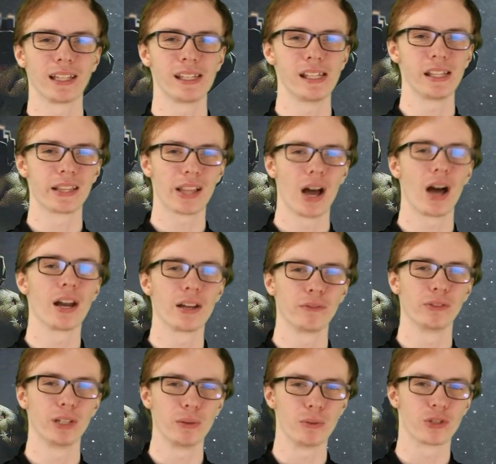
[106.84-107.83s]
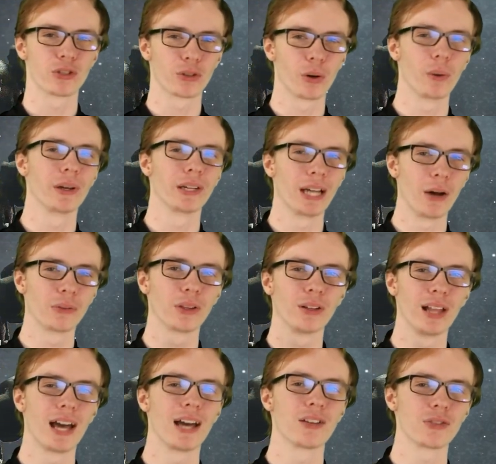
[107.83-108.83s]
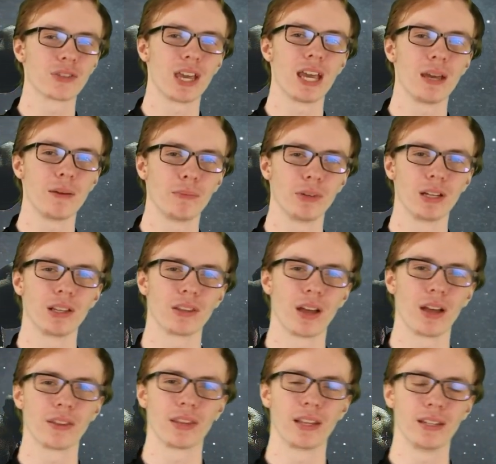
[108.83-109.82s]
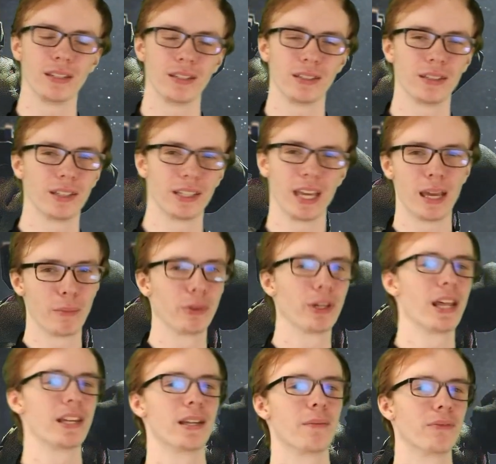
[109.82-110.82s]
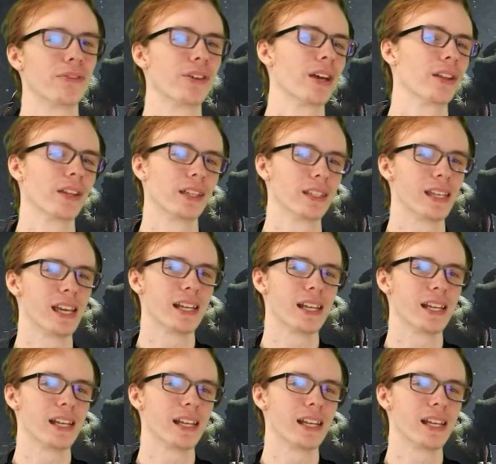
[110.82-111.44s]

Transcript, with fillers: like he thought of when he was throwing out the last game, when he thought that the game would end up failing.